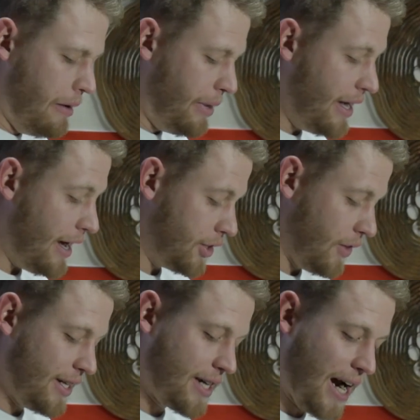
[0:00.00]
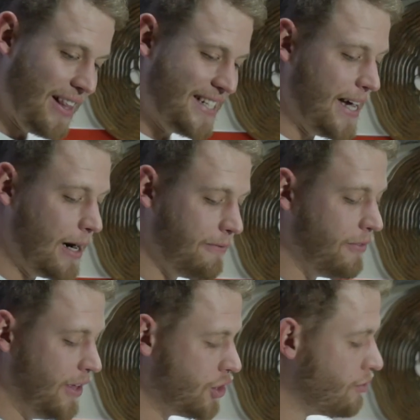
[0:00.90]
But yeah, so that's kind of the setup
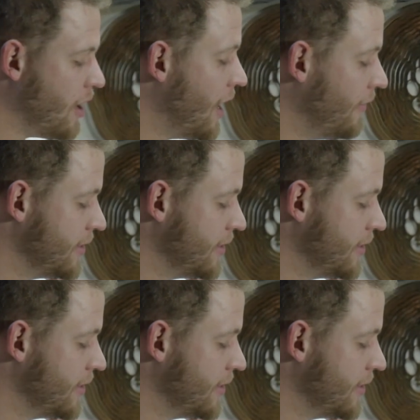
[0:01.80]
for this rod.